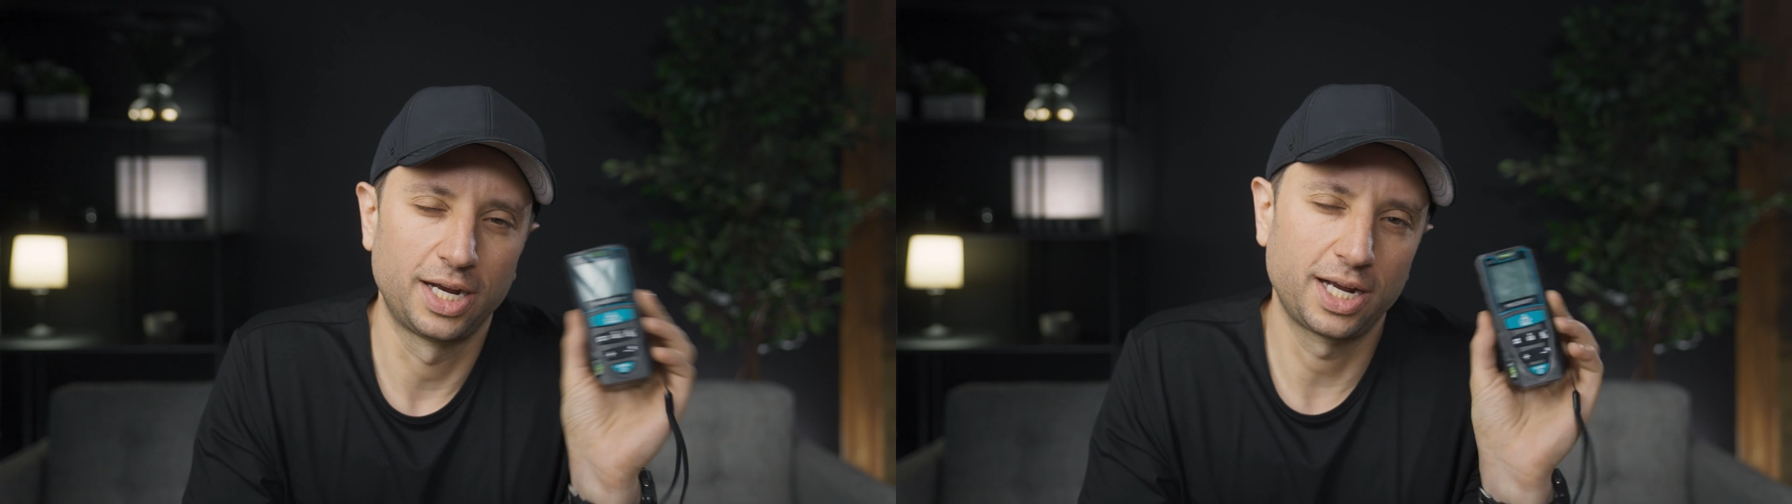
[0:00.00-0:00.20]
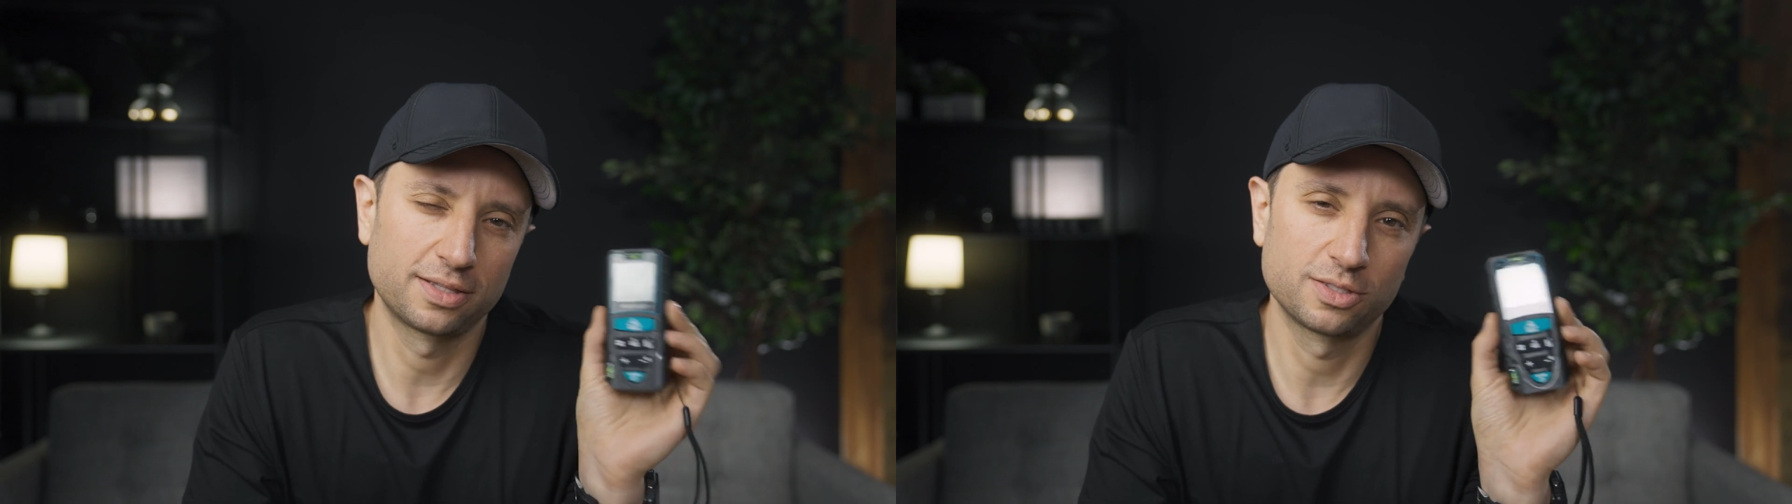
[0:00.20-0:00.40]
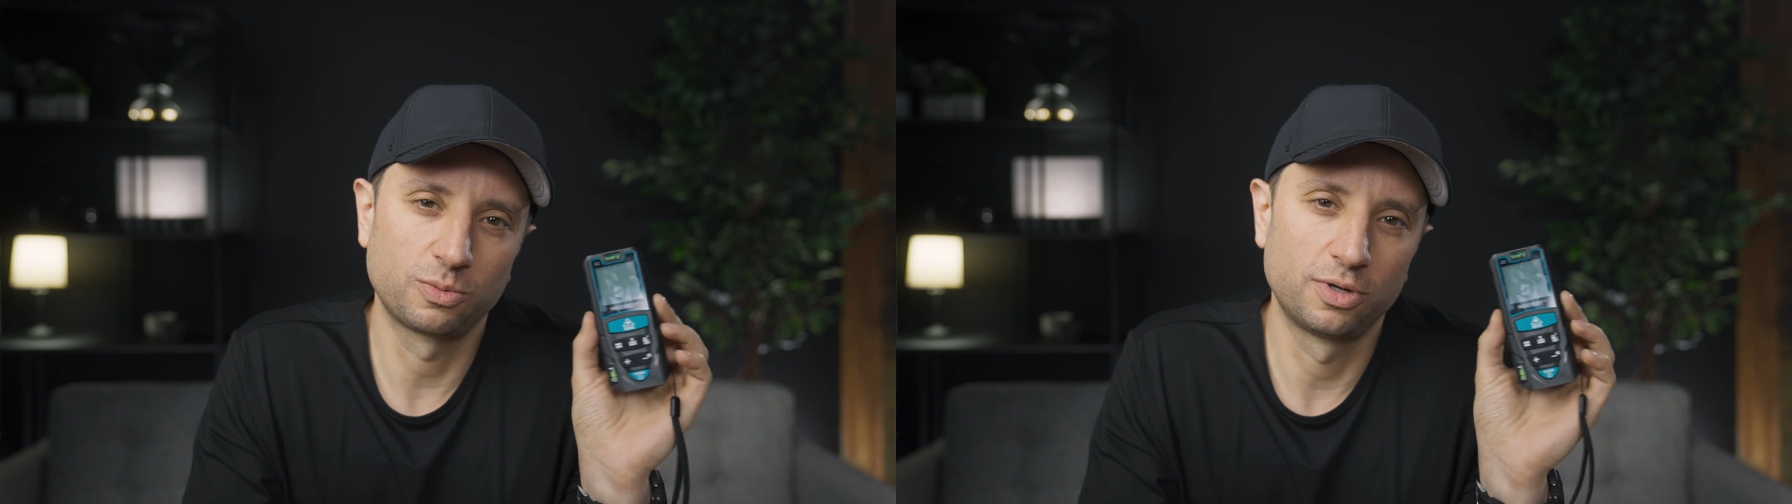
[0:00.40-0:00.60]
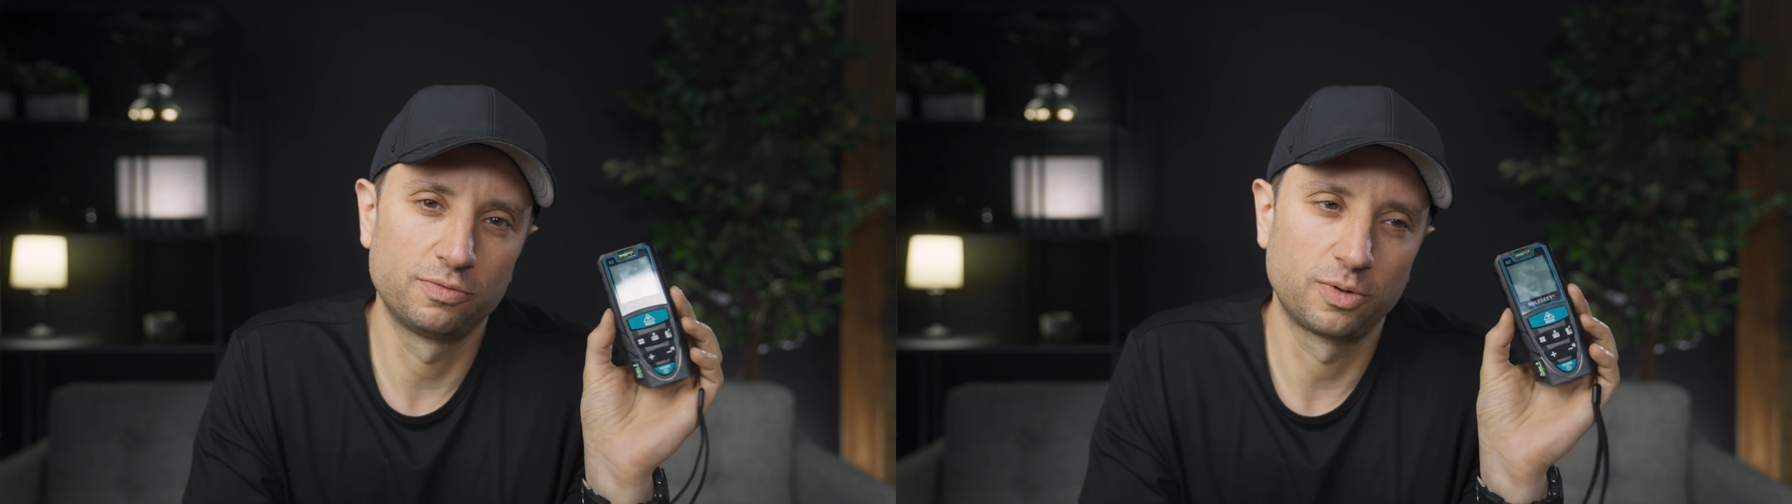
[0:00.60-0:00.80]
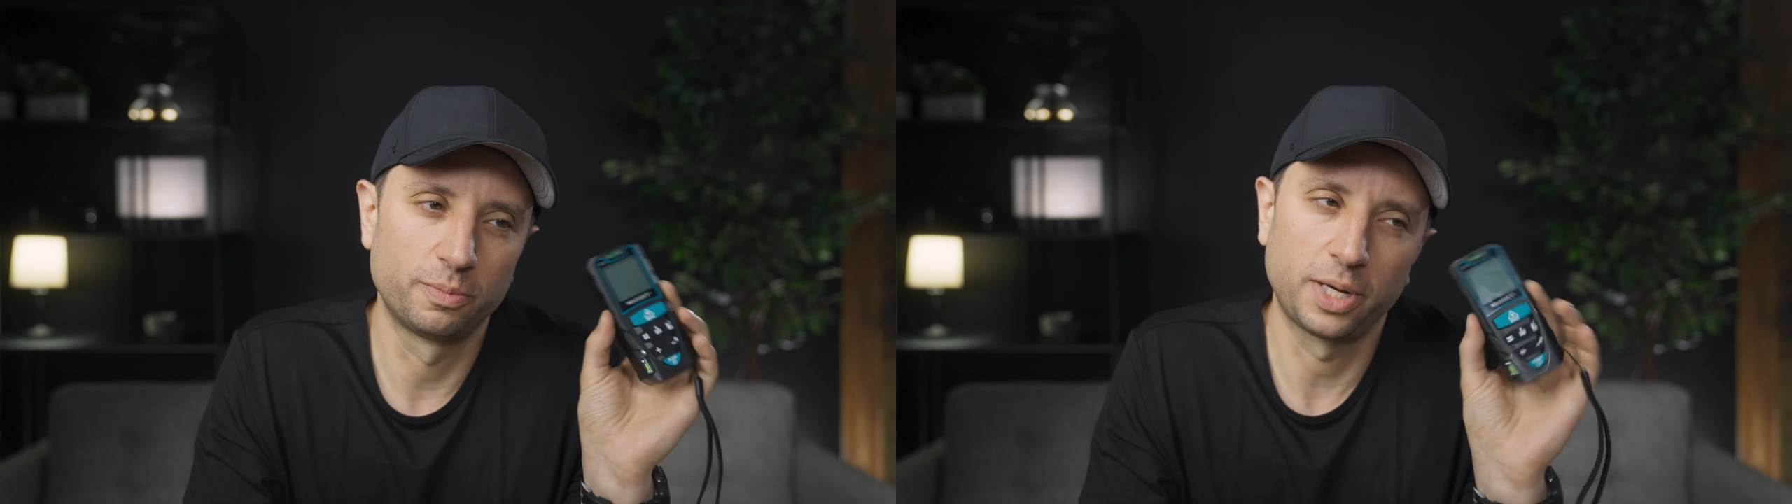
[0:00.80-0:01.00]
I got this
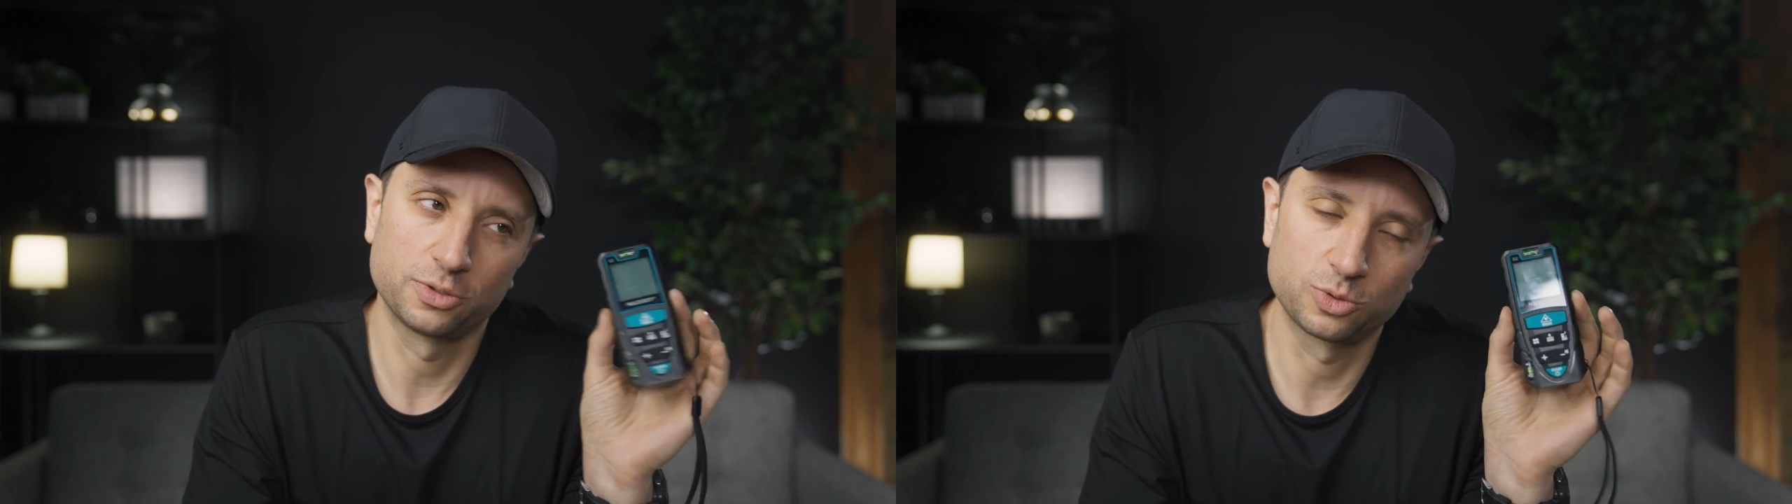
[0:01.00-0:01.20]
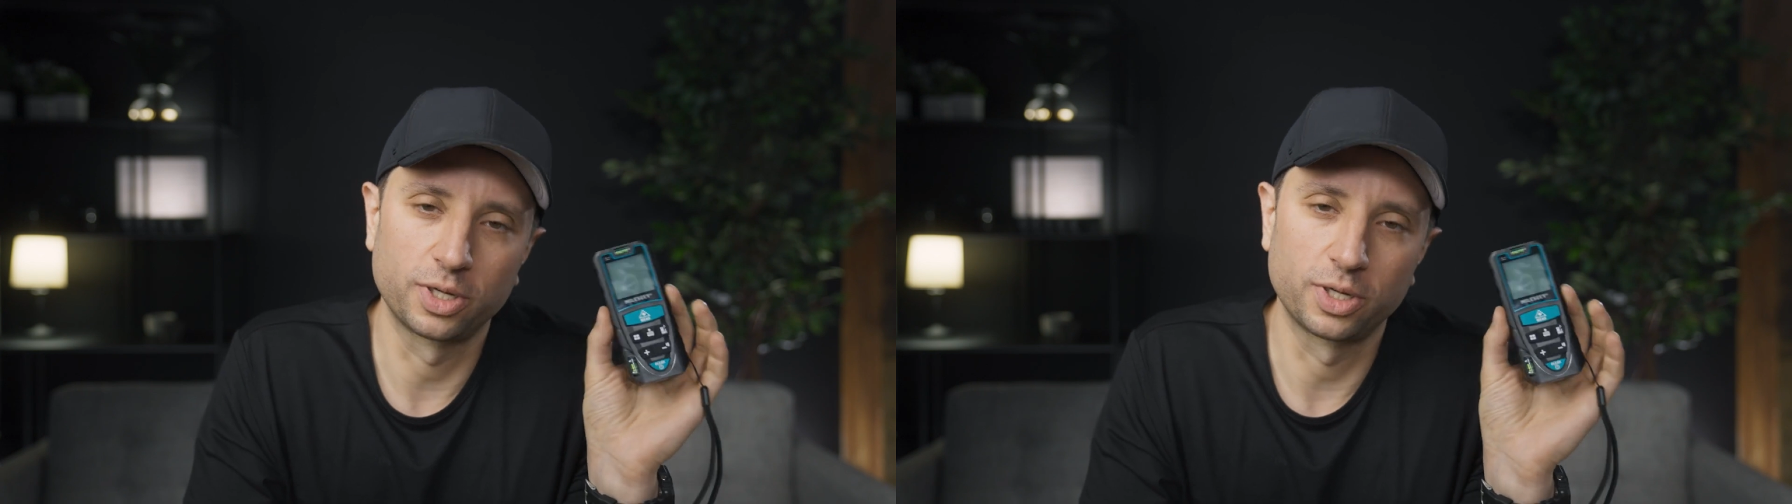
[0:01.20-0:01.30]
one for about